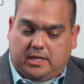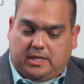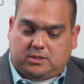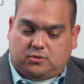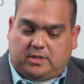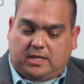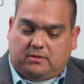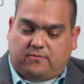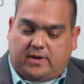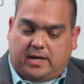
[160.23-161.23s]
is to
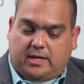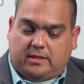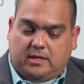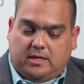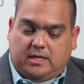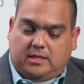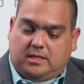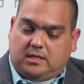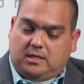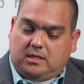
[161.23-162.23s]
identify
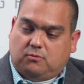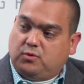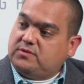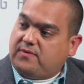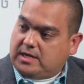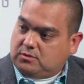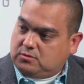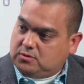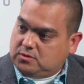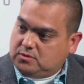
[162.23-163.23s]
the risk
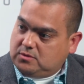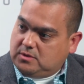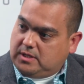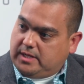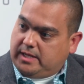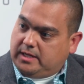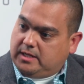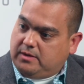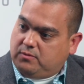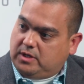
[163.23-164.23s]
factors and
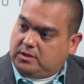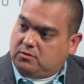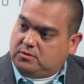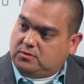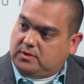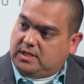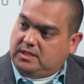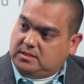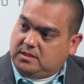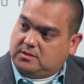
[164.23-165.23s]
evaluate also the
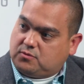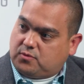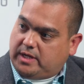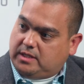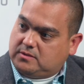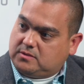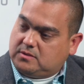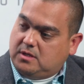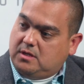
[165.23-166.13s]
incidence rates